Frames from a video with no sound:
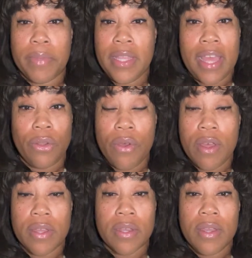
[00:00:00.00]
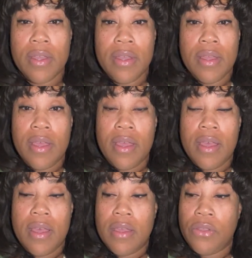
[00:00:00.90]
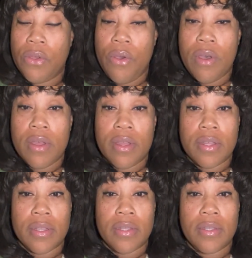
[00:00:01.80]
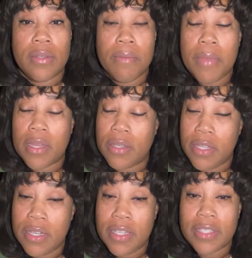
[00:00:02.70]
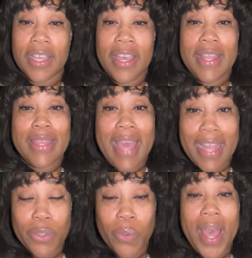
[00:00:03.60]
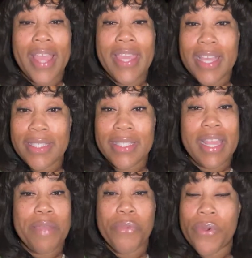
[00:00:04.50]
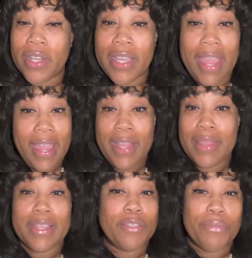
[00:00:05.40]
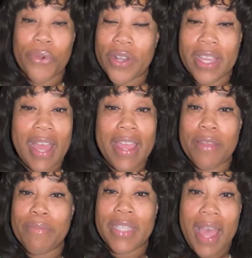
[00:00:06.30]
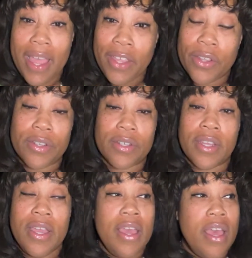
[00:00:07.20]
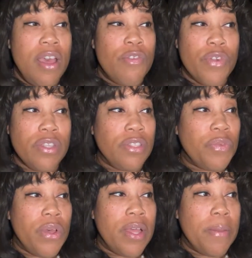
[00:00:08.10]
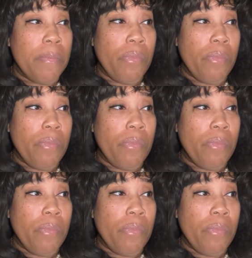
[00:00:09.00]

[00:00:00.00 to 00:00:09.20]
that long. Y'all, oh my goodness. That's why yesterday morning and this morning I am tired. First of all,